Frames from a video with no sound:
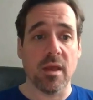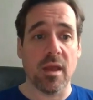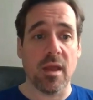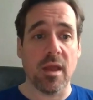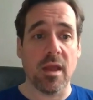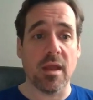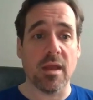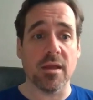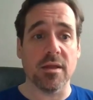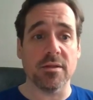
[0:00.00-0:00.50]

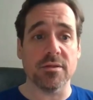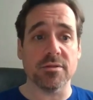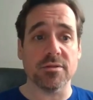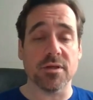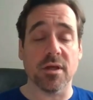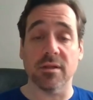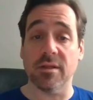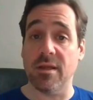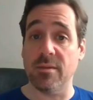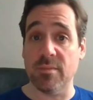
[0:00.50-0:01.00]
and
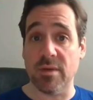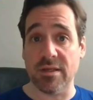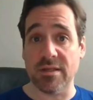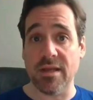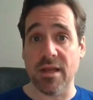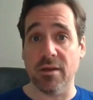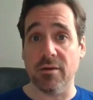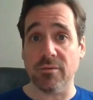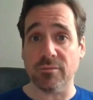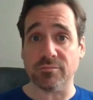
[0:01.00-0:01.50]
Aleem
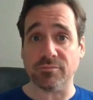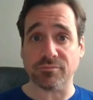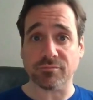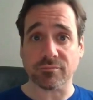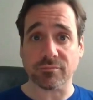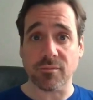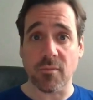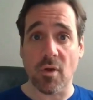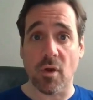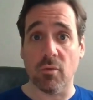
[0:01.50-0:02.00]
McNeil
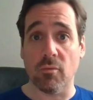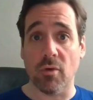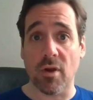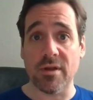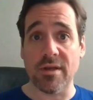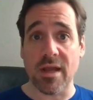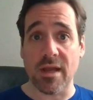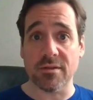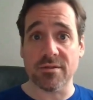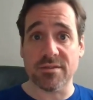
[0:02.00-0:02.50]
on
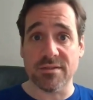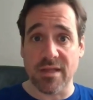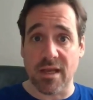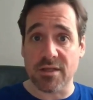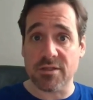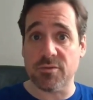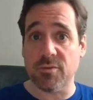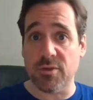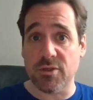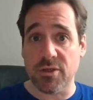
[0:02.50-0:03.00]
rundowns
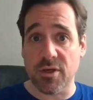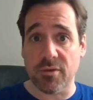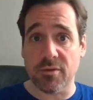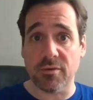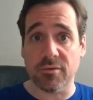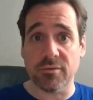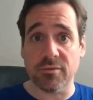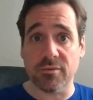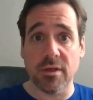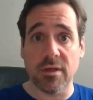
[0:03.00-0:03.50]
next to each
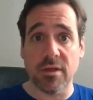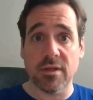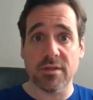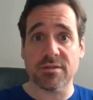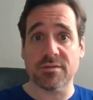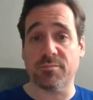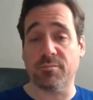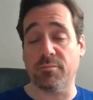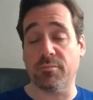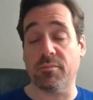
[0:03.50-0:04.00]
other,
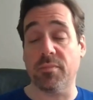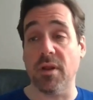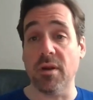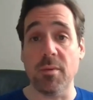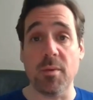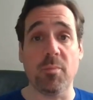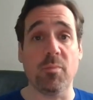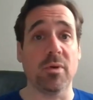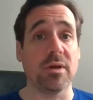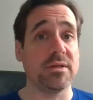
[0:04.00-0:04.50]
it's going
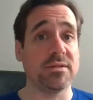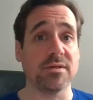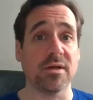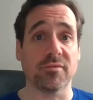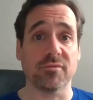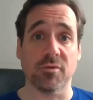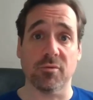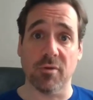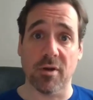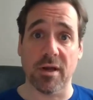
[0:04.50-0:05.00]
to be pretty tough
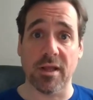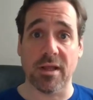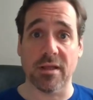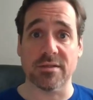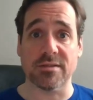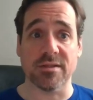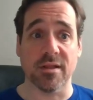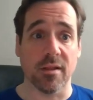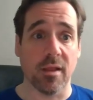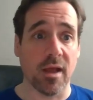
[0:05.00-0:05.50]
to run
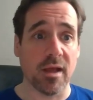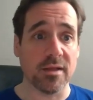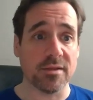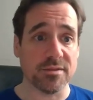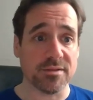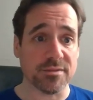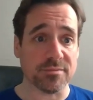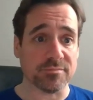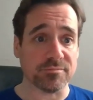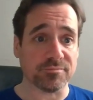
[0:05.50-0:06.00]
against the
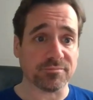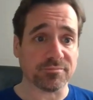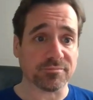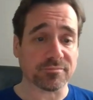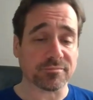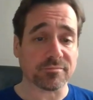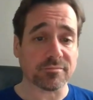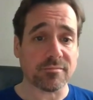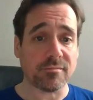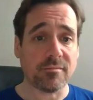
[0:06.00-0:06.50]
Lions.
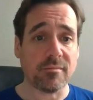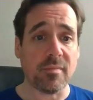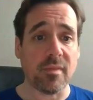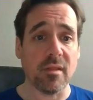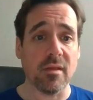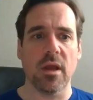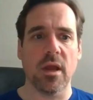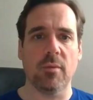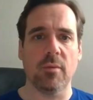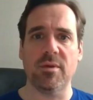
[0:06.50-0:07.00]

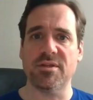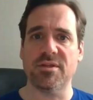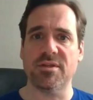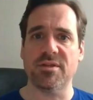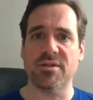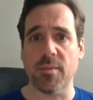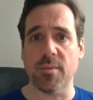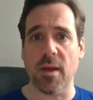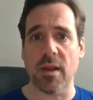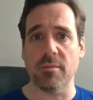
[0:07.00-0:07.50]
And we
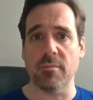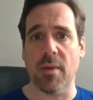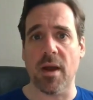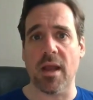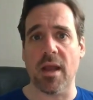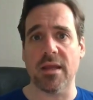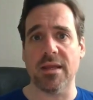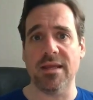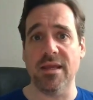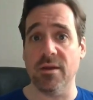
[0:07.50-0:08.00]
talked about it in
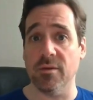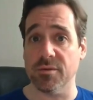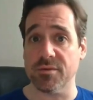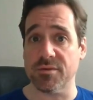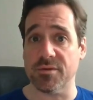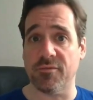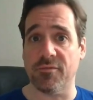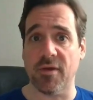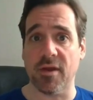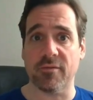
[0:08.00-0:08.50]
my Eagles
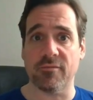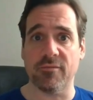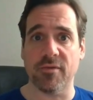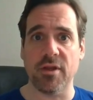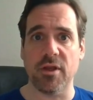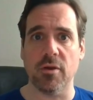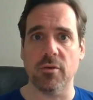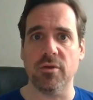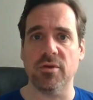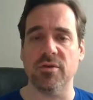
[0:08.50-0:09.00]
Effect
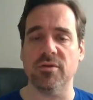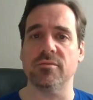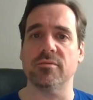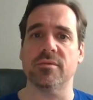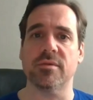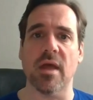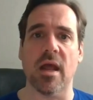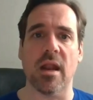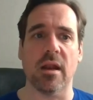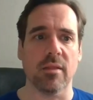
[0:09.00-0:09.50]
video
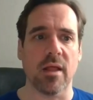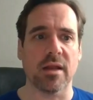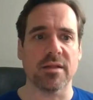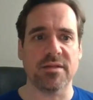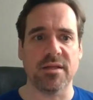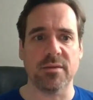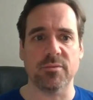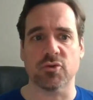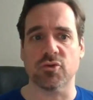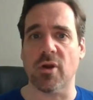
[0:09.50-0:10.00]
that a lot of
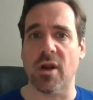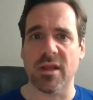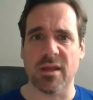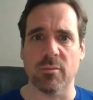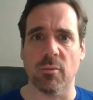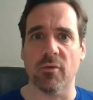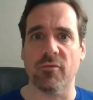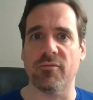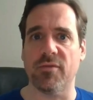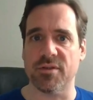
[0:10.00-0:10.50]
teams are trying to get
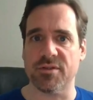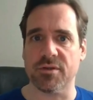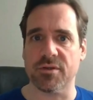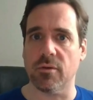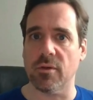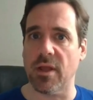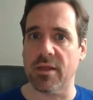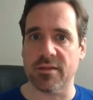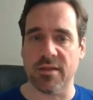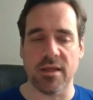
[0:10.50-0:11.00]
more physical
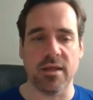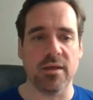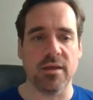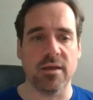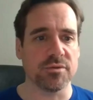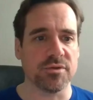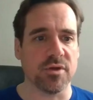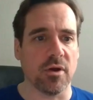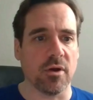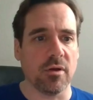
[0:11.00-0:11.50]
like the
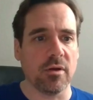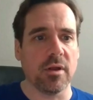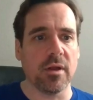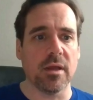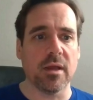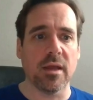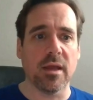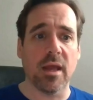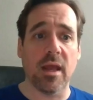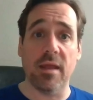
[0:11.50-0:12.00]
Eagles are,
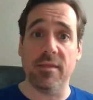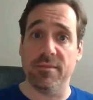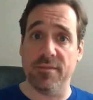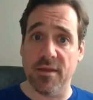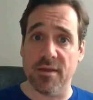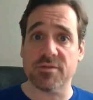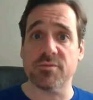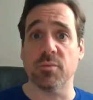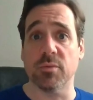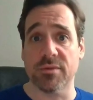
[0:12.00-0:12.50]
and
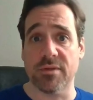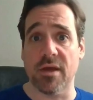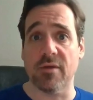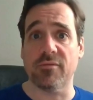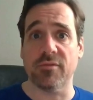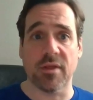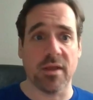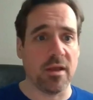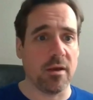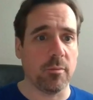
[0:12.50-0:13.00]
this will
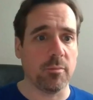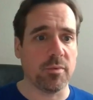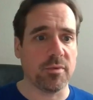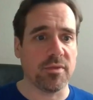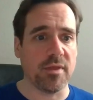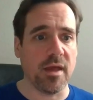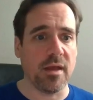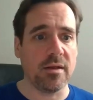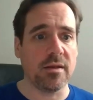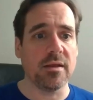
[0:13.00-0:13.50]
definitely help with
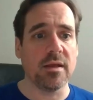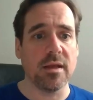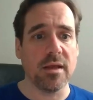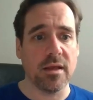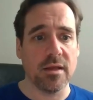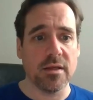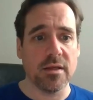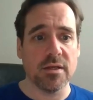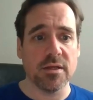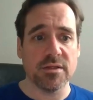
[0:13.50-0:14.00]
that.
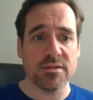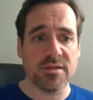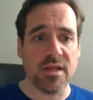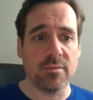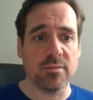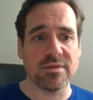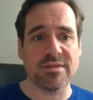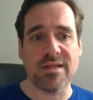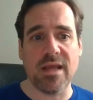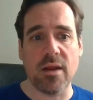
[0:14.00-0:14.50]
Same
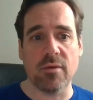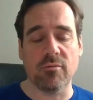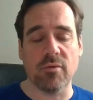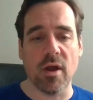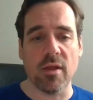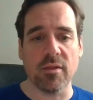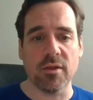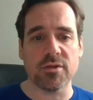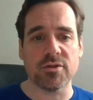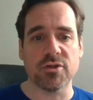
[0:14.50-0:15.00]
with Tate
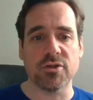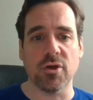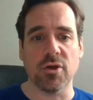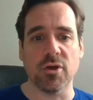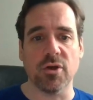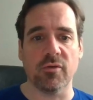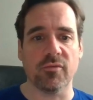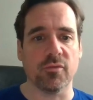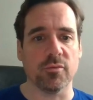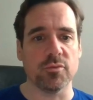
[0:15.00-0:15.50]
Rutledge,
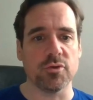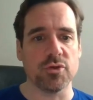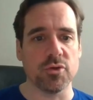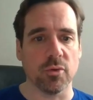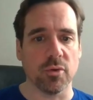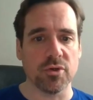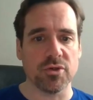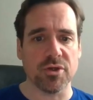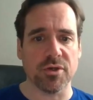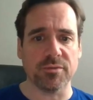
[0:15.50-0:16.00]
guard from
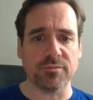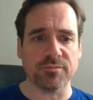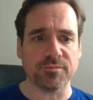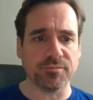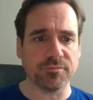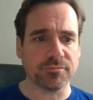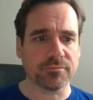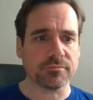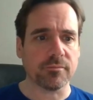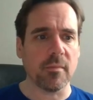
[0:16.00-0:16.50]
Georgia.
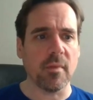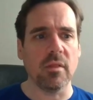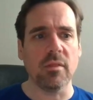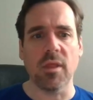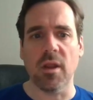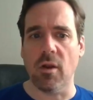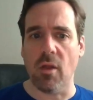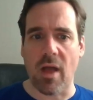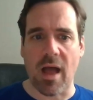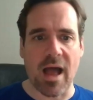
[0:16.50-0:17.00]
A
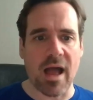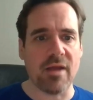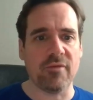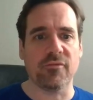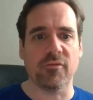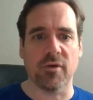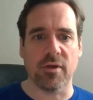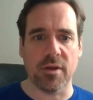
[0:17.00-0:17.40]
little high for